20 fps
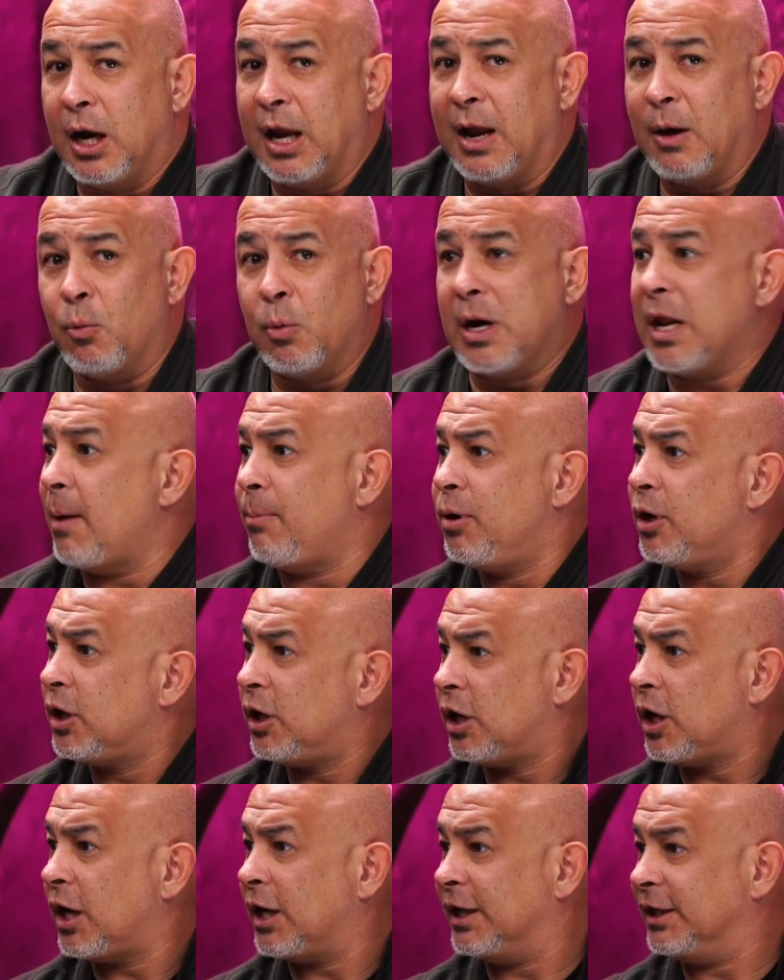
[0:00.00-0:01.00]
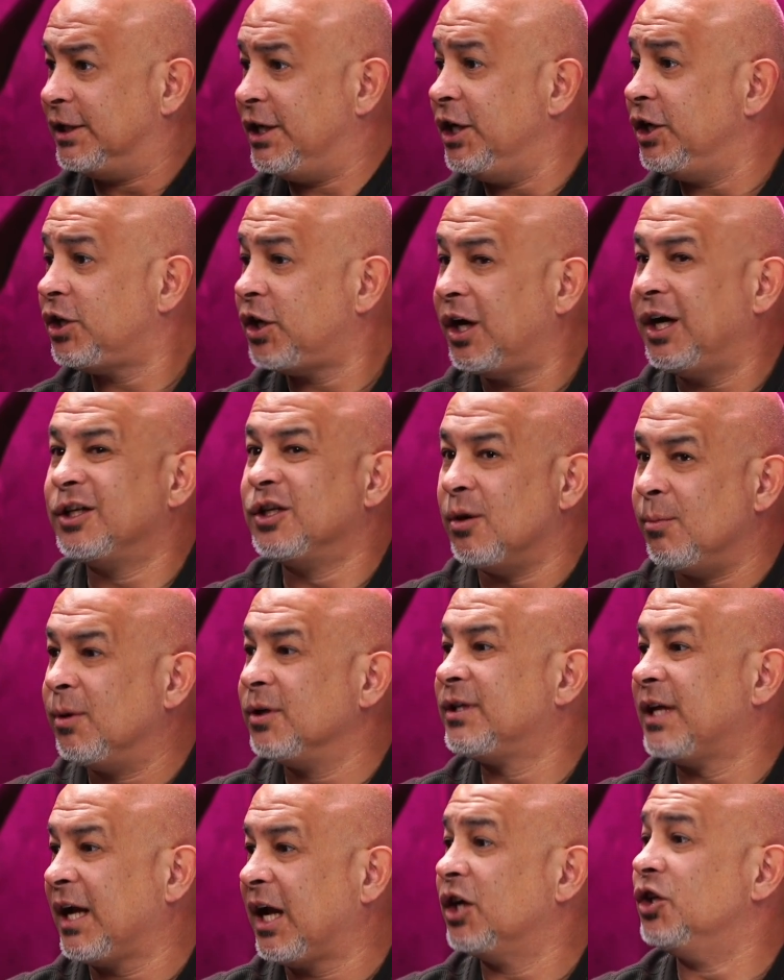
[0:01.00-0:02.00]
When I put it on a T-shirt, it's
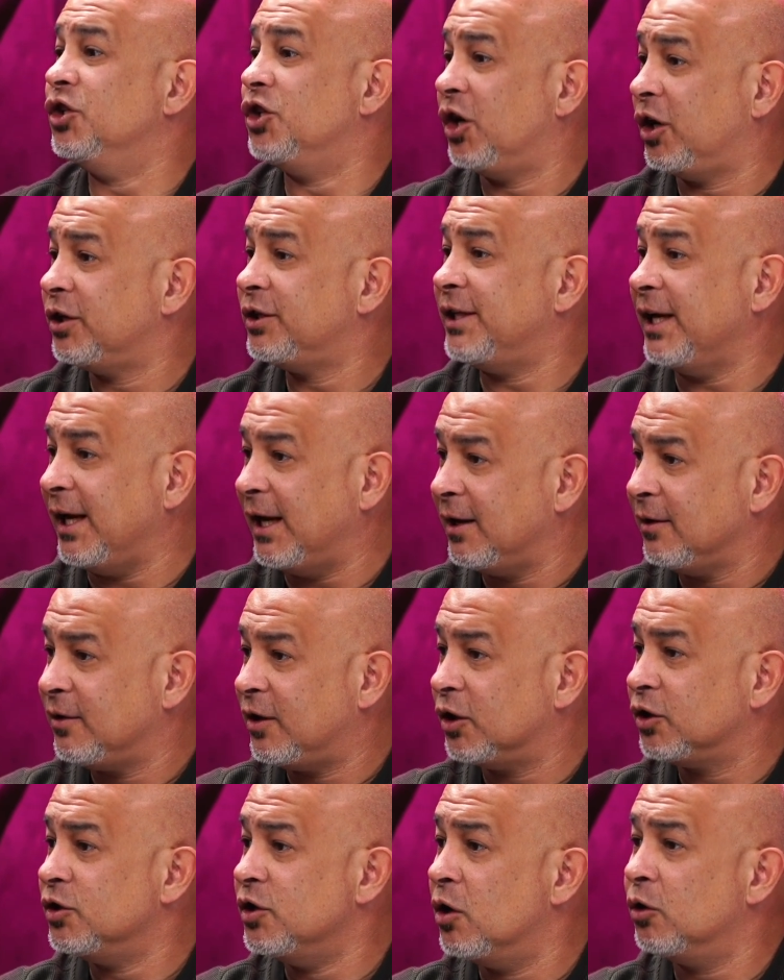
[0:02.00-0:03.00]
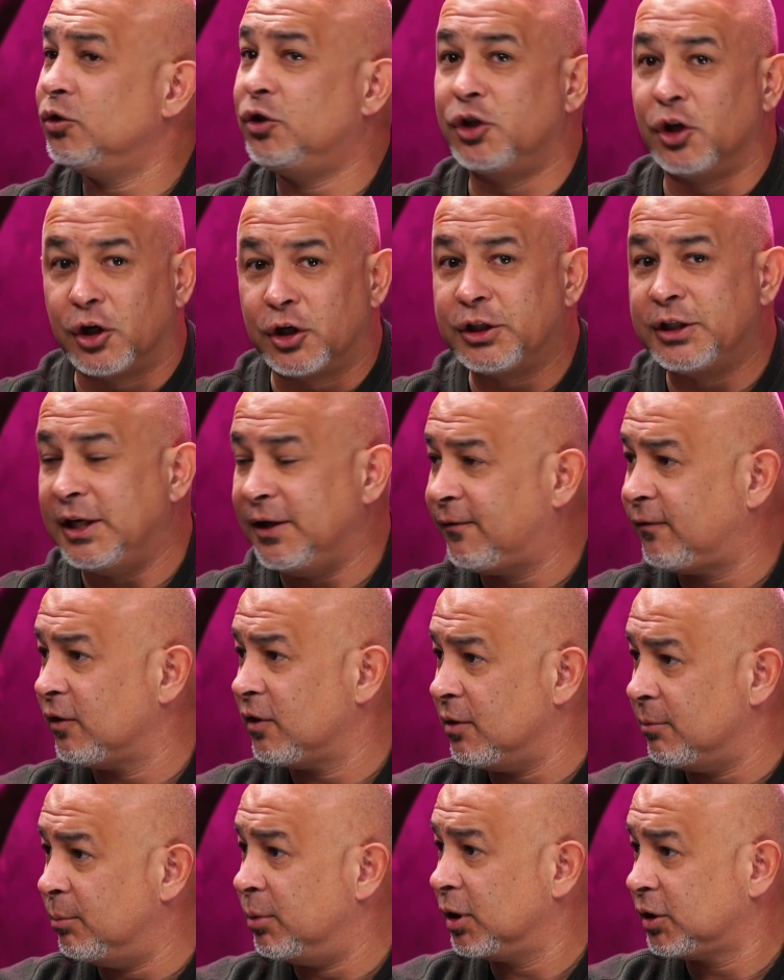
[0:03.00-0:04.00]
almost like a jersey. There's no jersey for
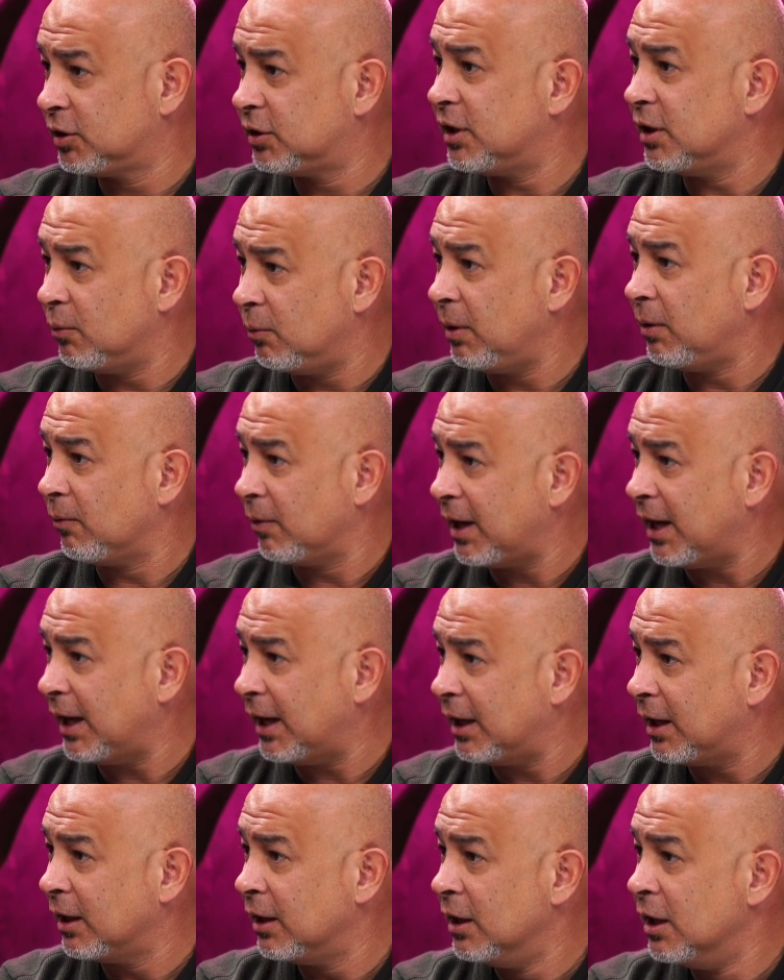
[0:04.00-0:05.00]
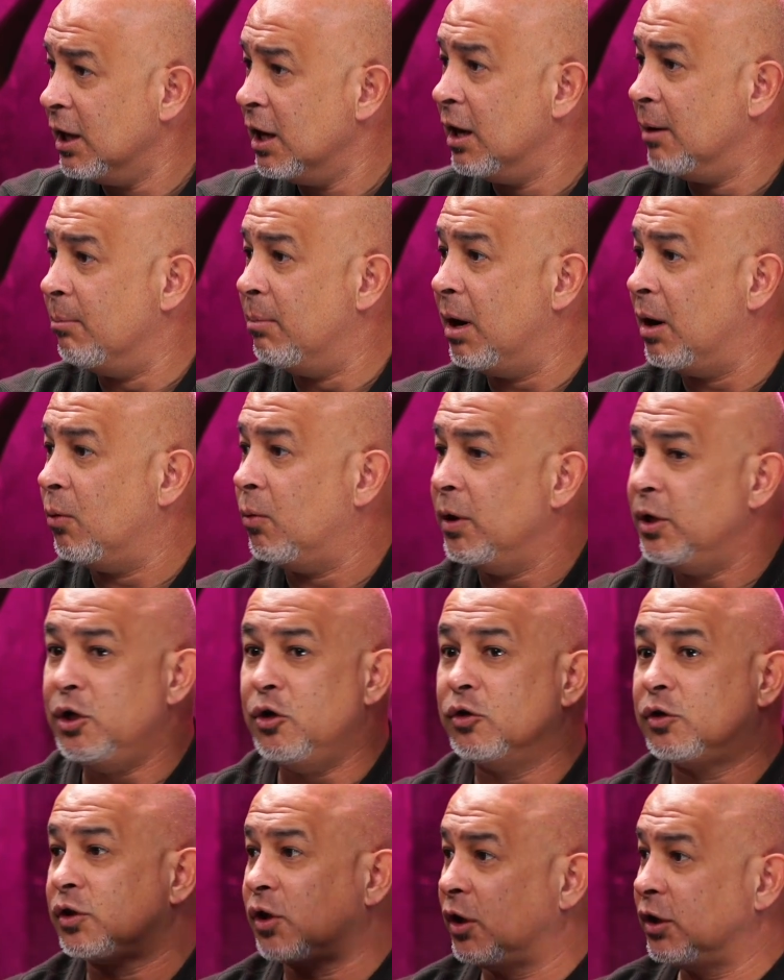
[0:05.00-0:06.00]
the books that we read. But when
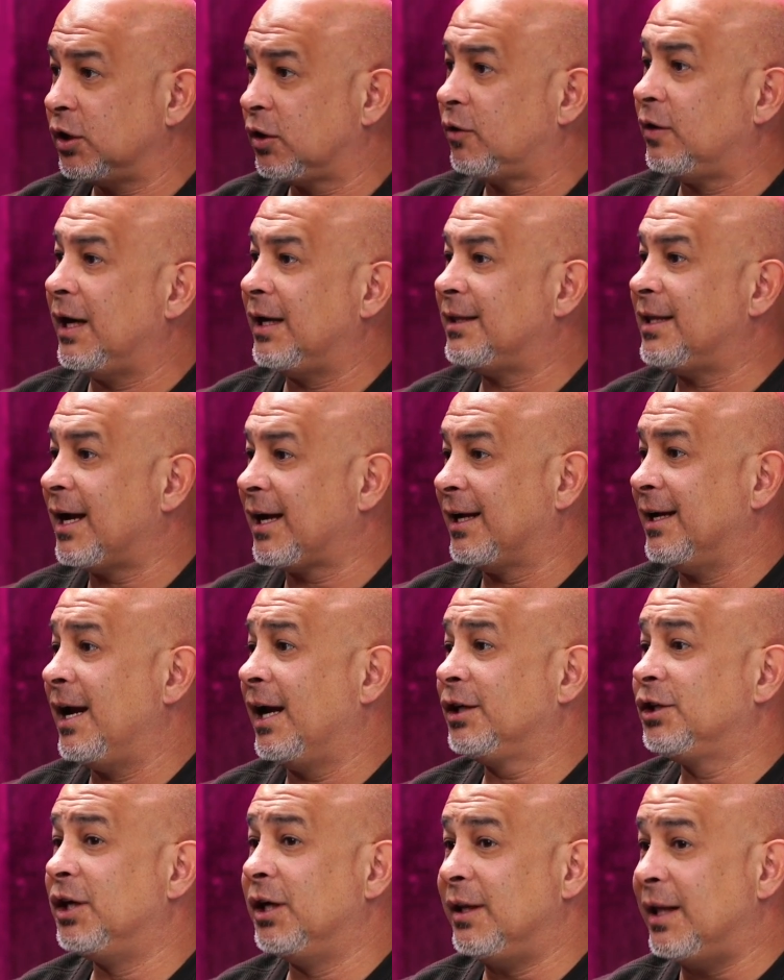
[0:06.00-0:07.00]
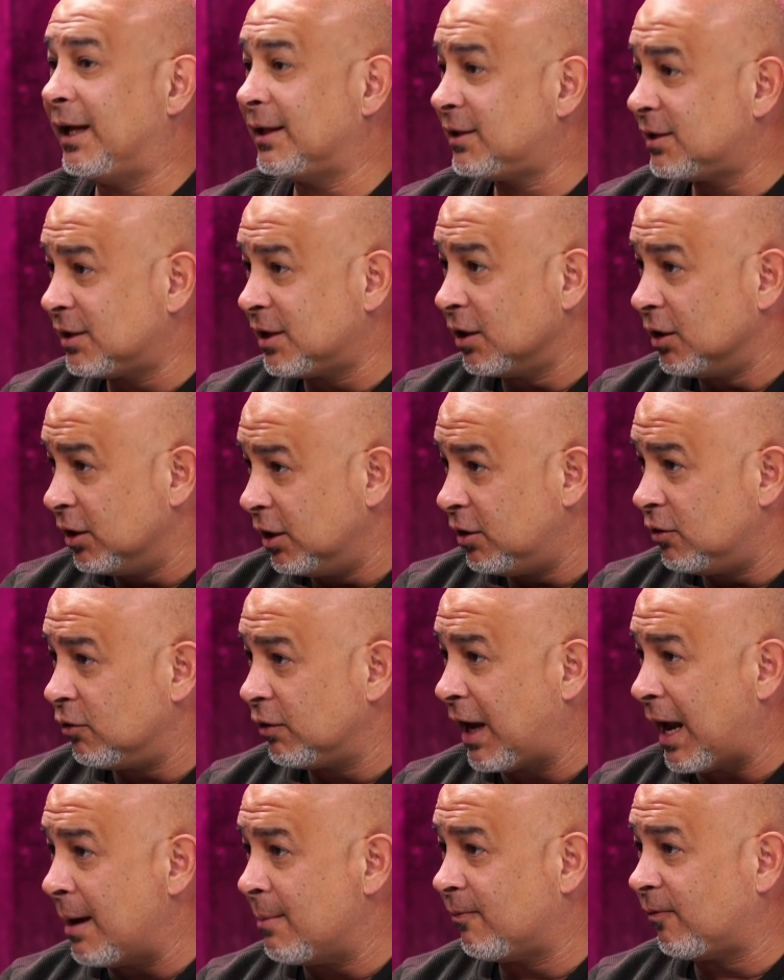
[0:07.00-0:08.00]
you start to create that connection, that's the little
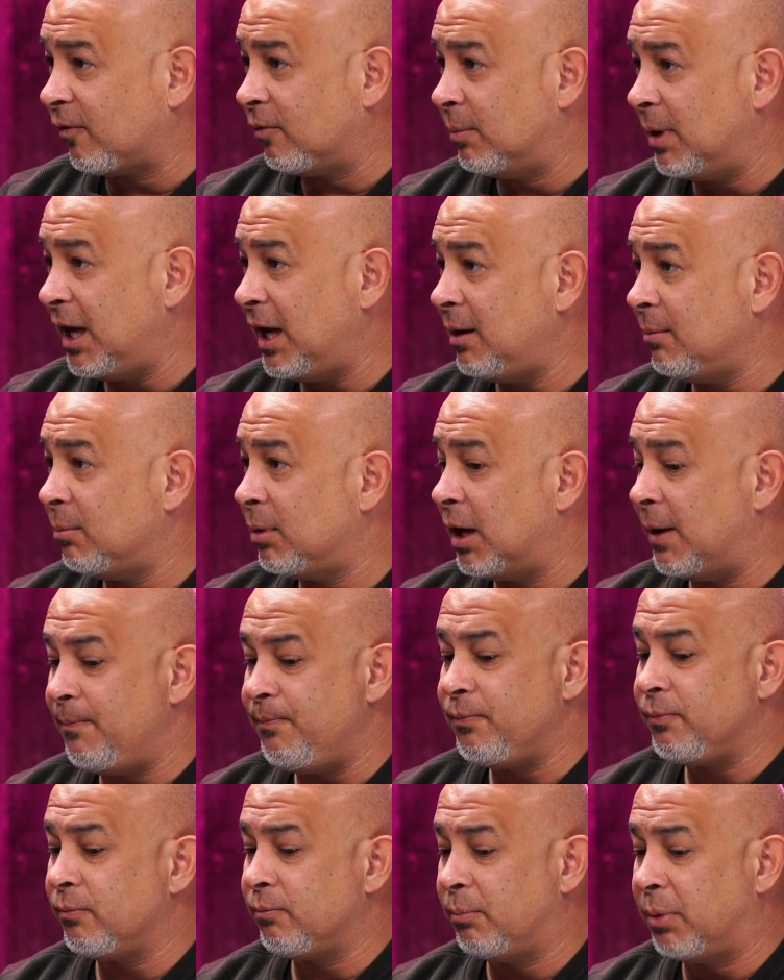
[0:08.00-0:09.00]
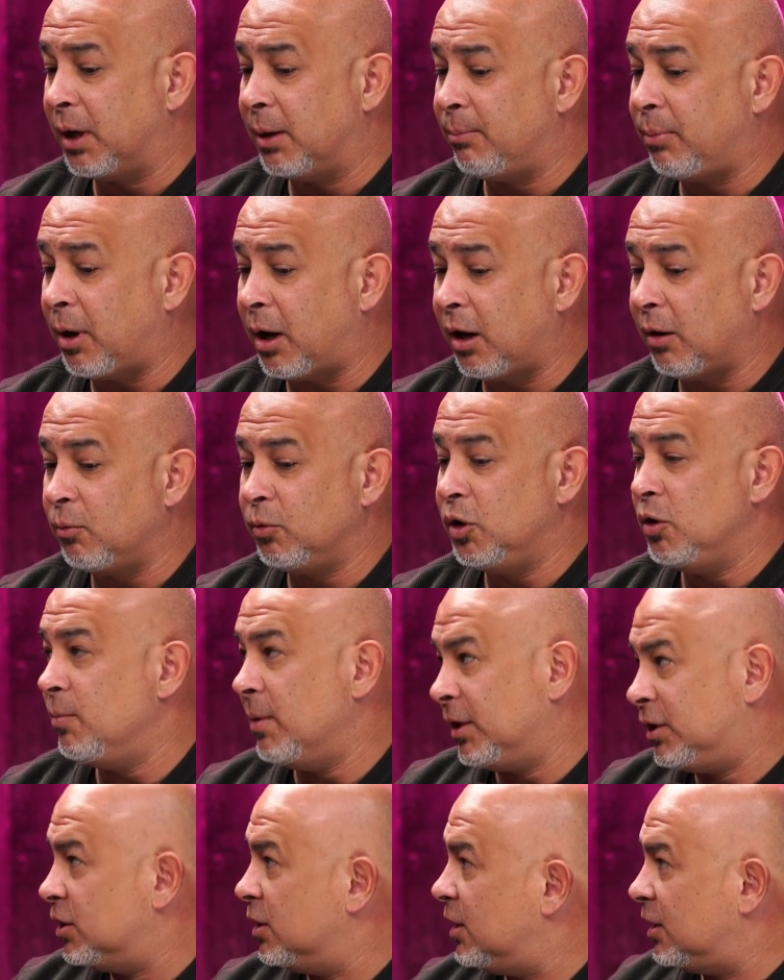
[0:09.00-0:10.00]
game for me. But you
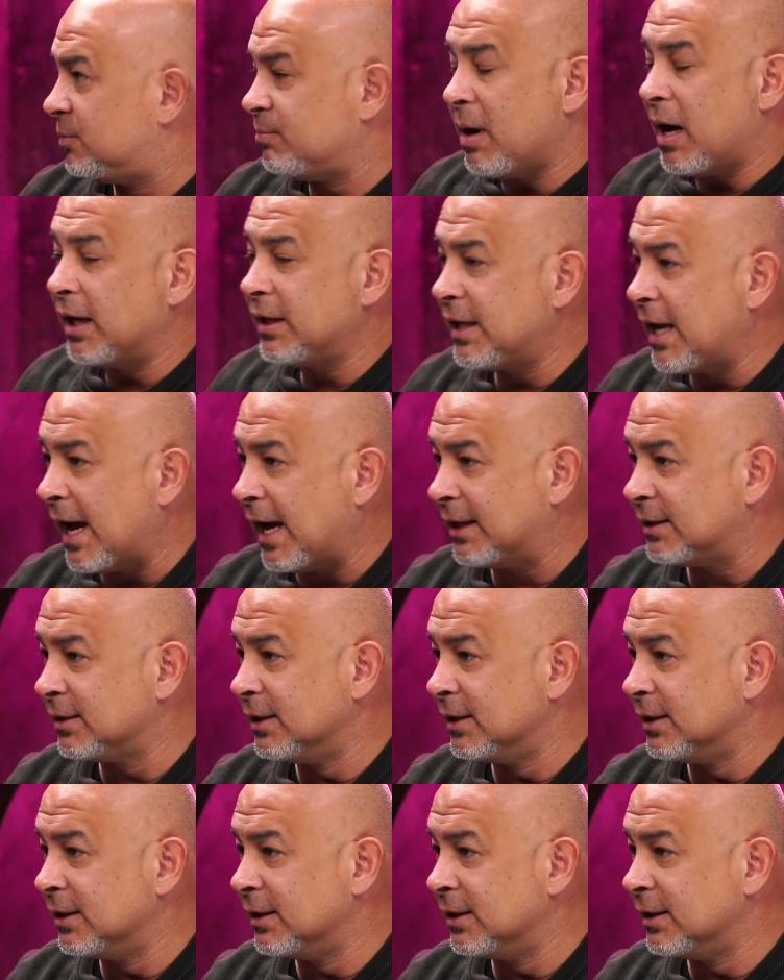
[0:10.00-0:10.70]
mentioned this podcast.